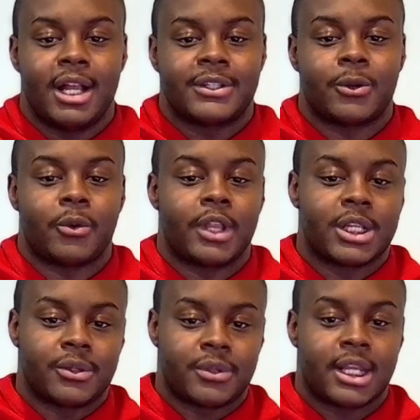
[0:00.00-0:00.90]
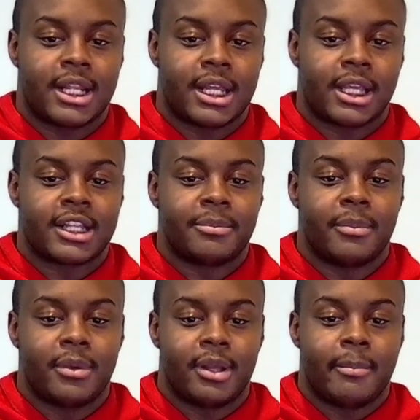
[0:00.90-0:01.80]
So that's one thing that gets
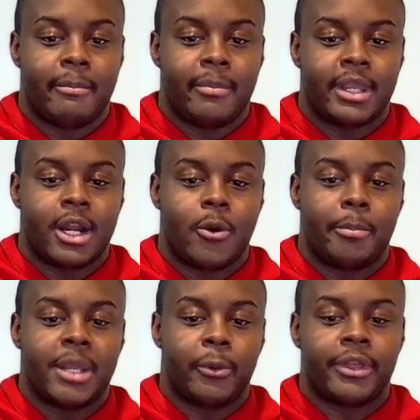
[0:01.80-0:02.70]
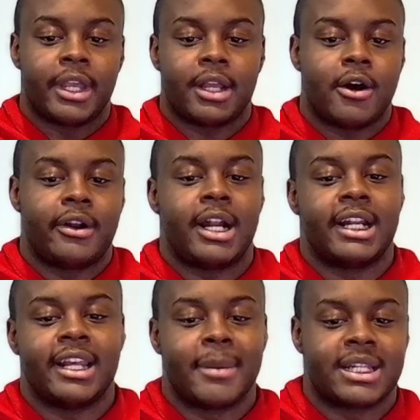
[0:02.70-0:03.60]
people think, oh no, I
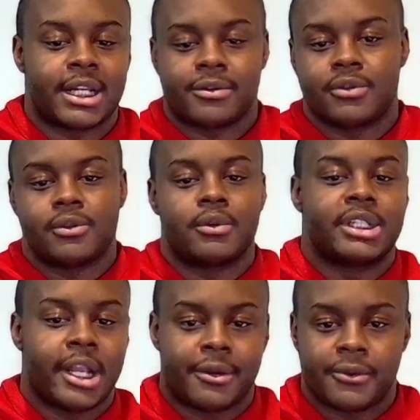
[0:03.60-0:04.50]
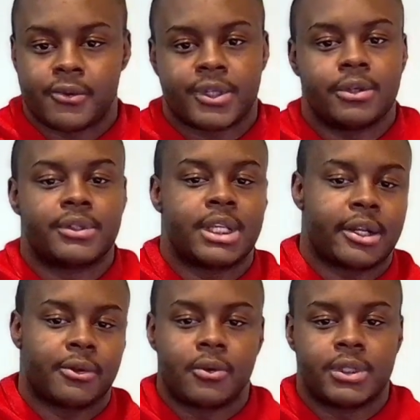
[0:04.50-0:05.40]
need to get my technical skills,
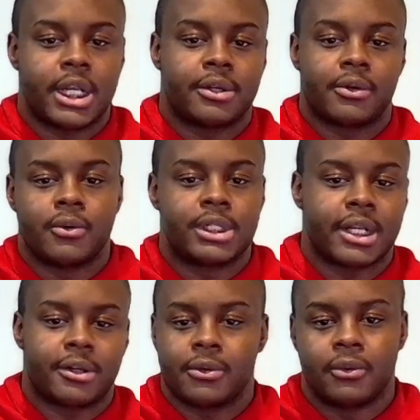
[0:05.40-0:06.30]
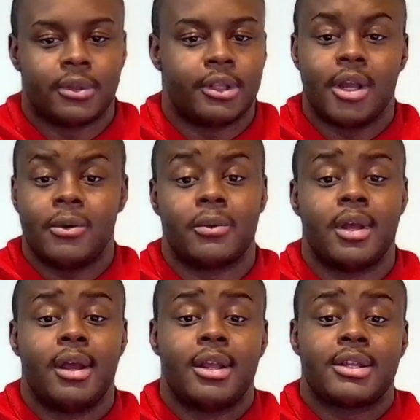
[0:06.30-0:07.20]
technical. No.
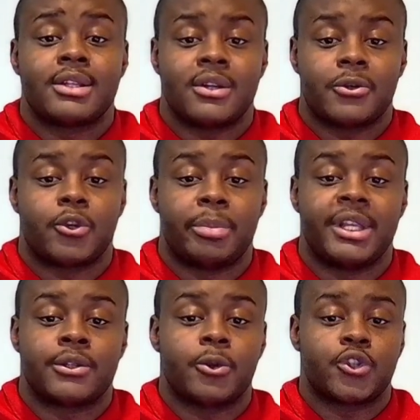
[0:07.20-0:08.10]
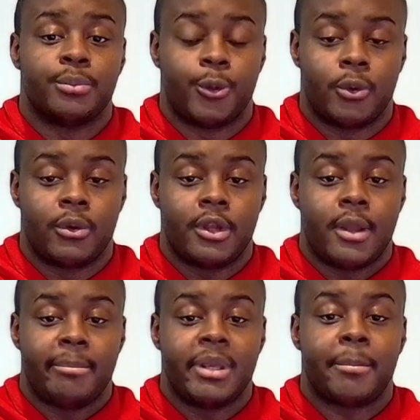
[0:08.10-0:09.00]
Social, be sociable,
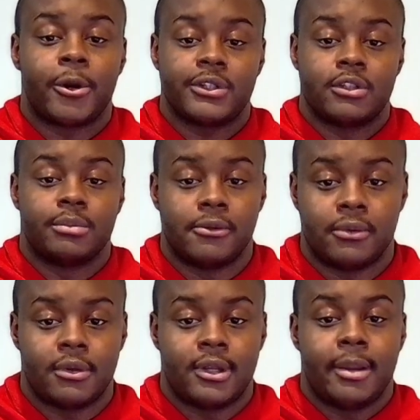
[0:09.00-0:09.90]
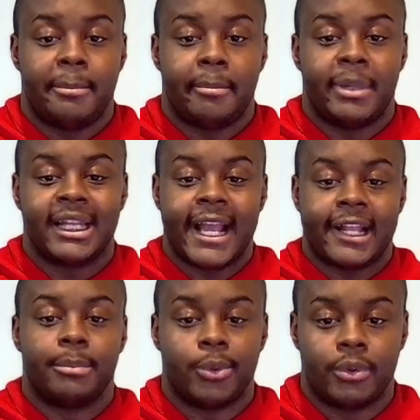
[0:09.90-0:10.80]
be personable, be
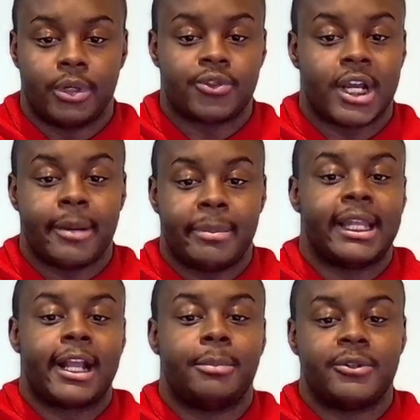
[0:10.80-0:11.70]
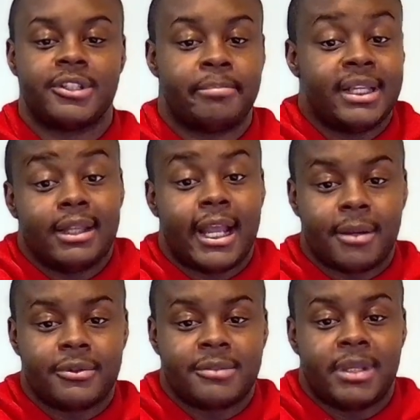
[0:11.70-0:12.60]
likable. Don't try to be likable. Just be
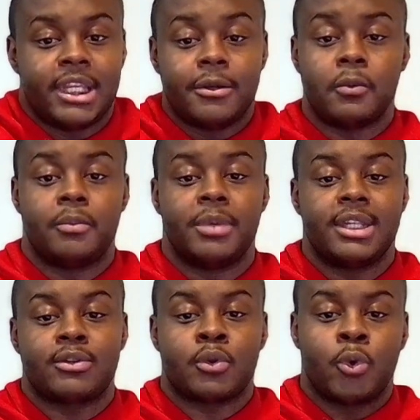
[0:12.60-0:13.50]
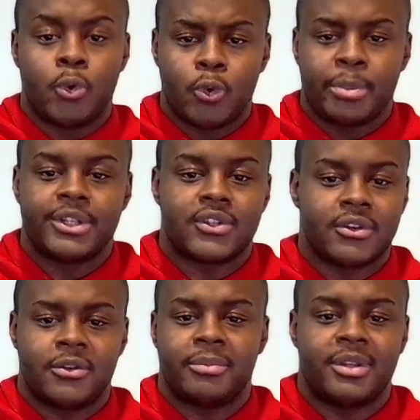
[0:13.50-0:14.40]
likable. Just be you. Be cool, be
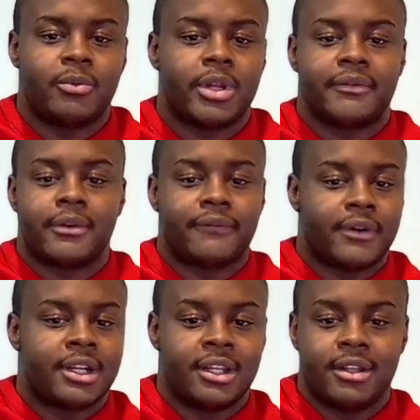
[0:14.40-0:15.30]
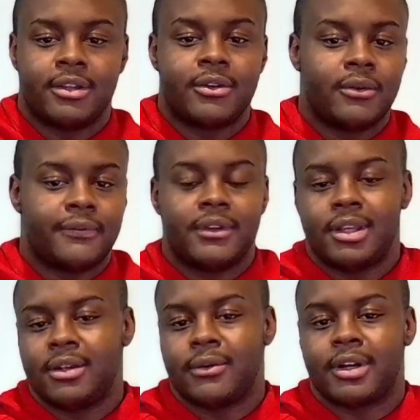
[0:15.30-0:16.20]
chill, be whatever you're funny,
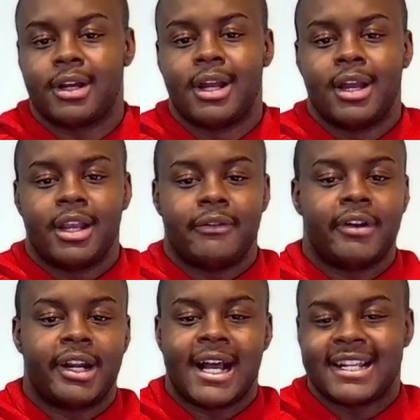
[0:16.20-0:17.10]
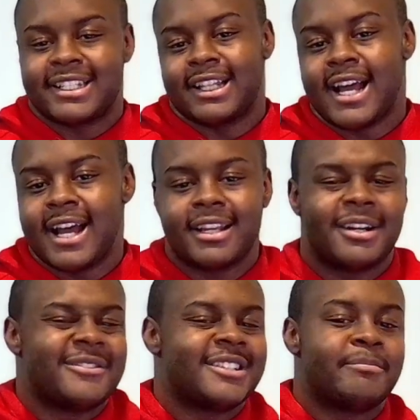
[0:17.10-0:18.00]
goofy, or you're very nonchalant,
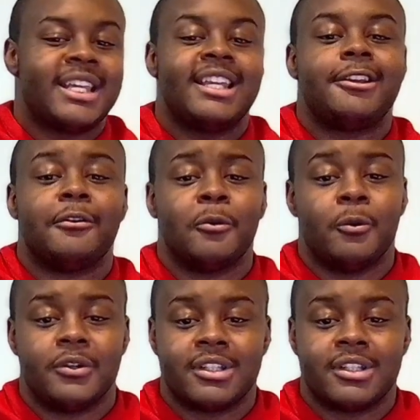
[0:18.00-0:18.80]
just be you.